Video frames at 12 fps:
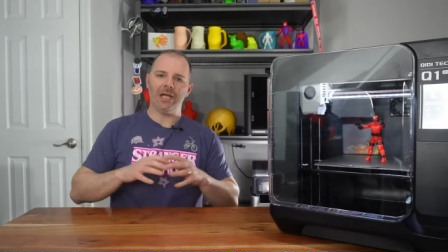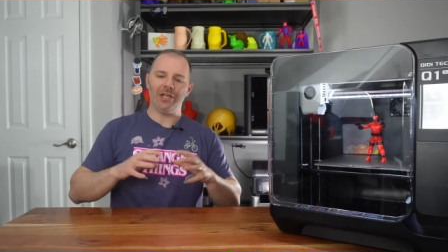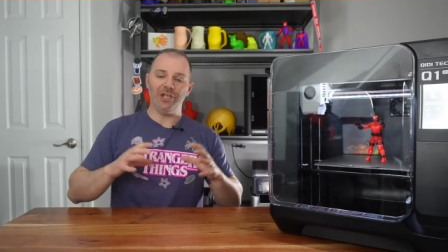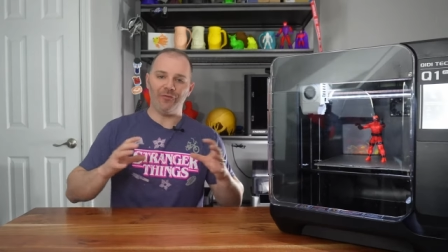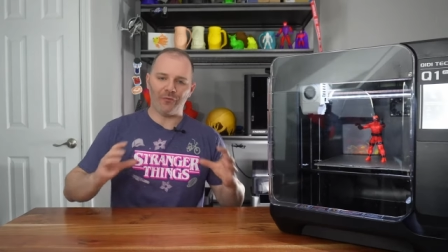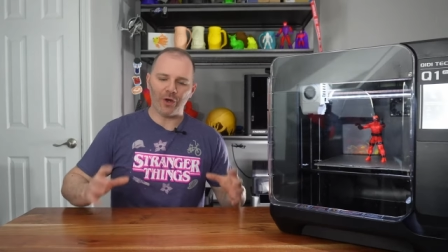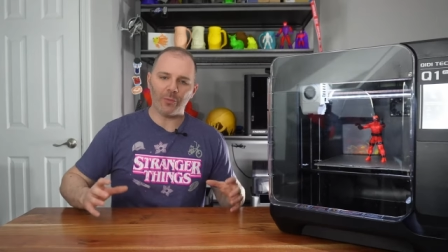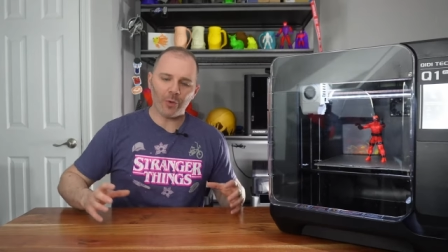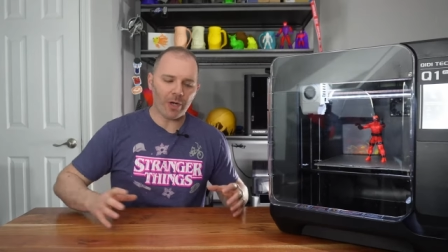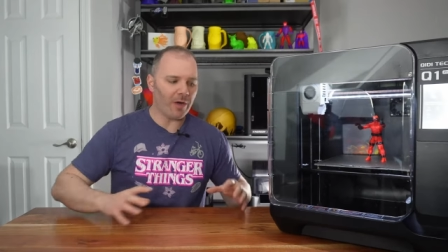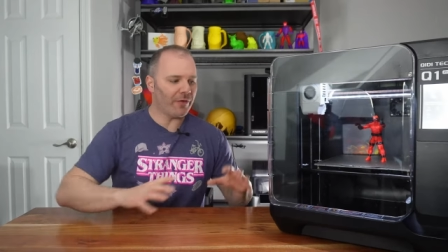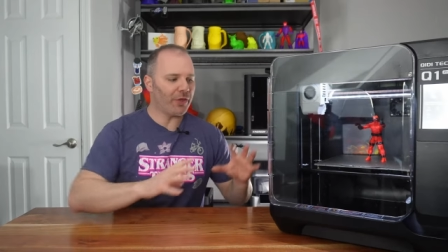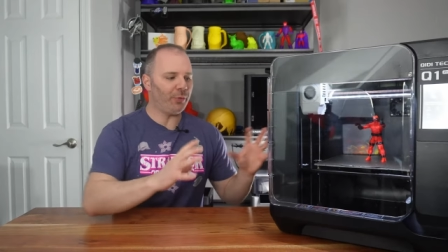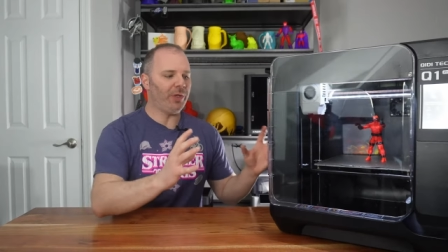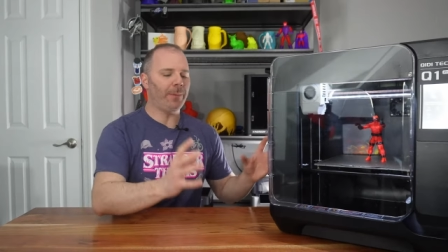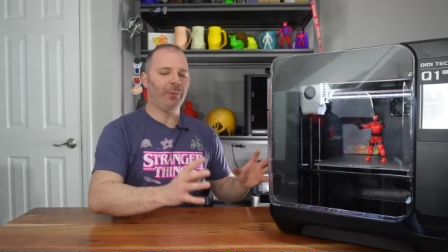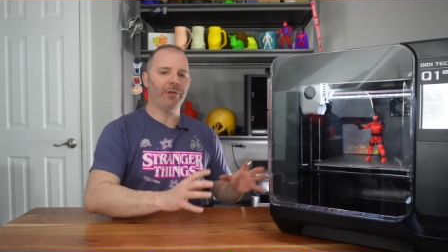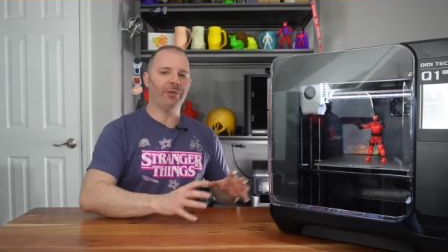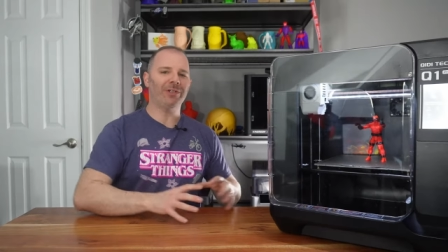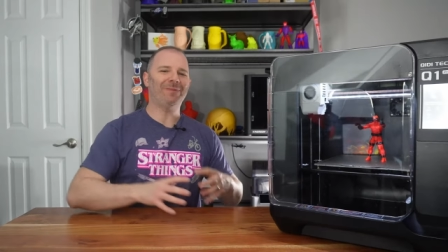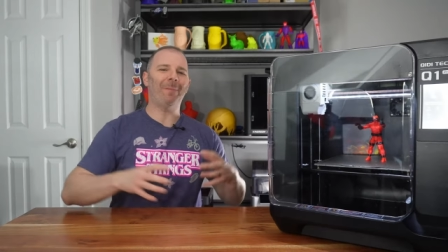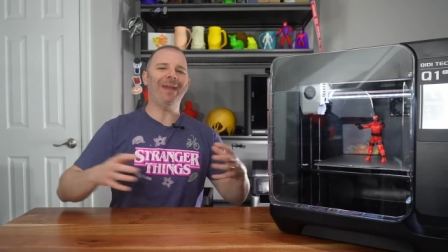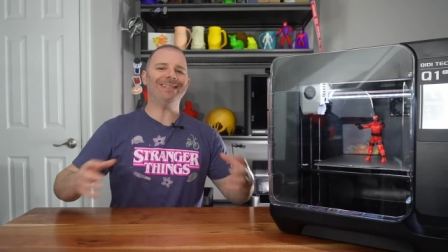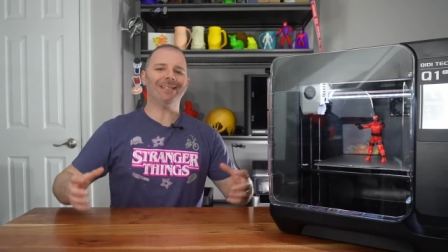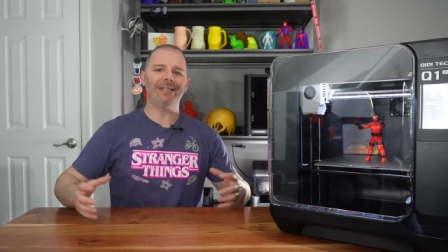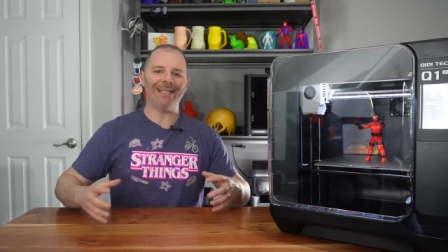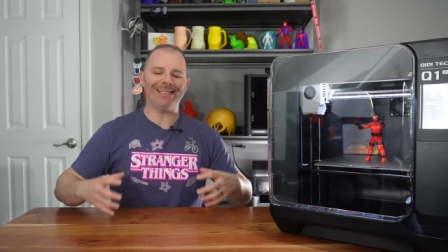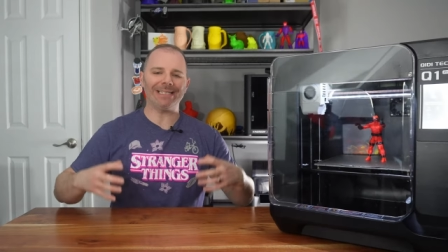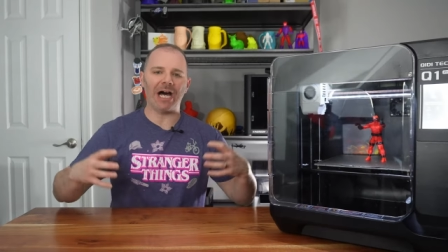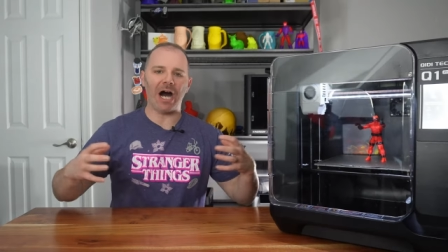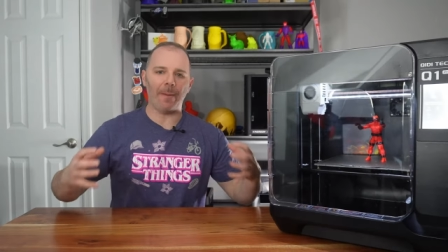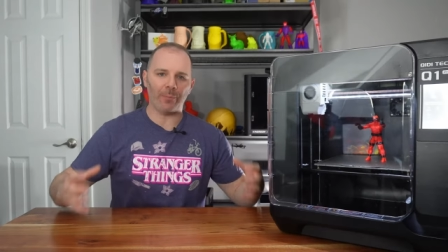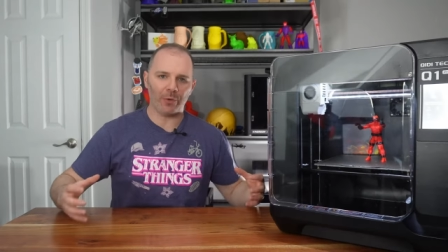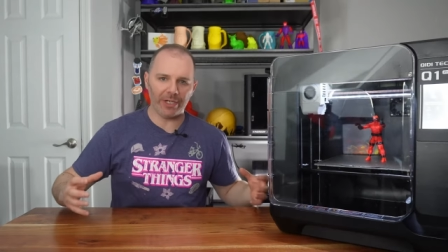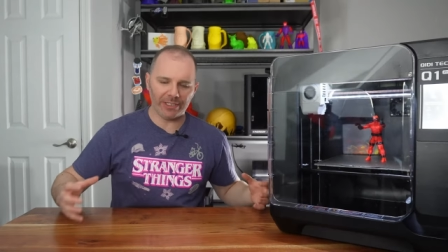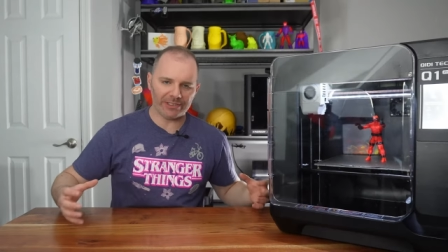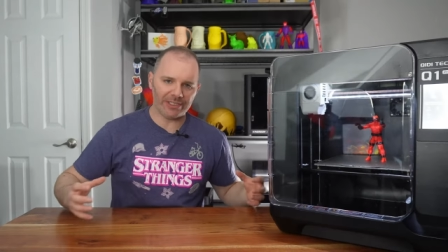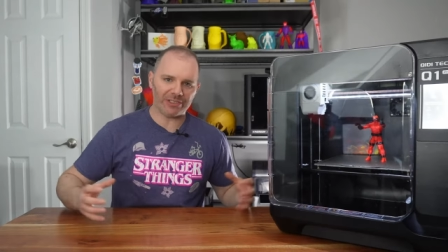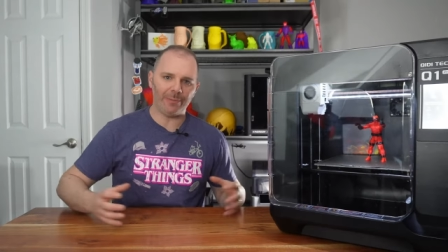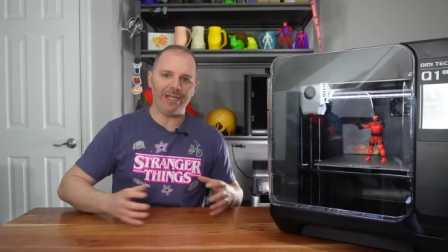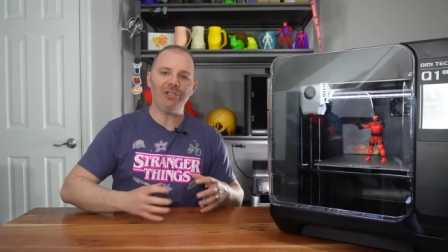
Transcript: The firmware of a 3D printer is basically its operating system.